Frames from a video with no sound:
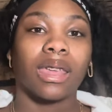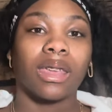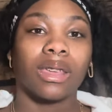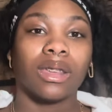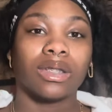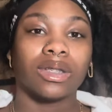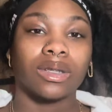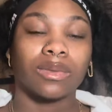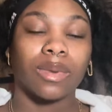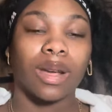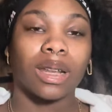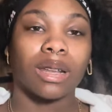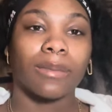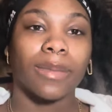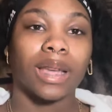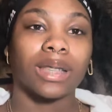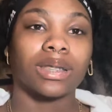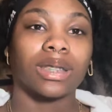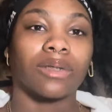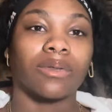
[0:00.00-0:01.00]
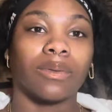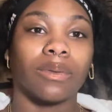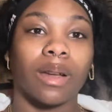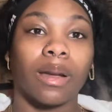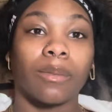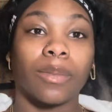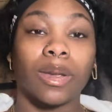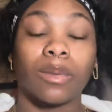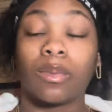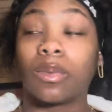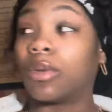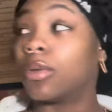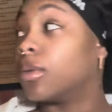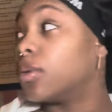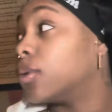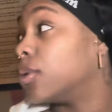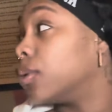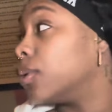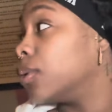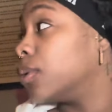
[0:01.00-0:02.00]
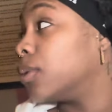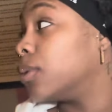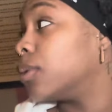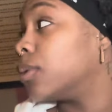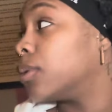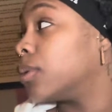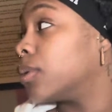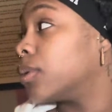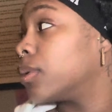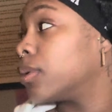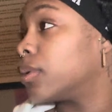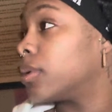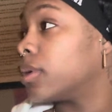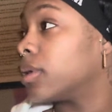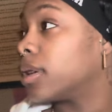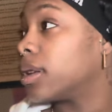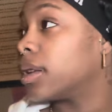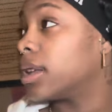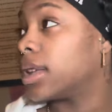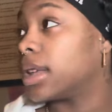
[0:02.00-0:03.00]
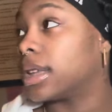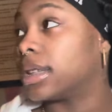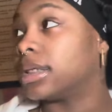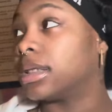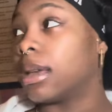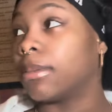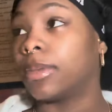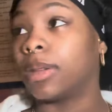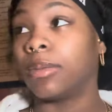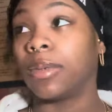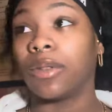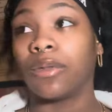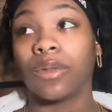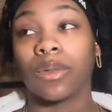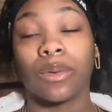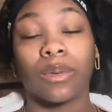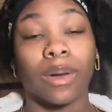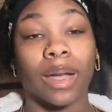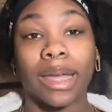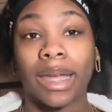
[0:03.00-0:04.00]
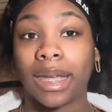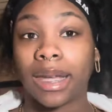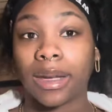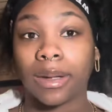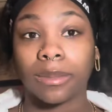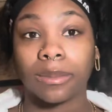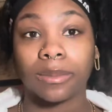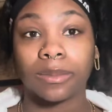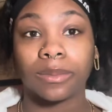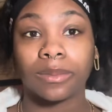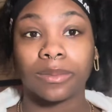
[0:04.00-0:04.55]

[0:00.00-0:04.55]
surrounded myself around people who accepted me for who I am.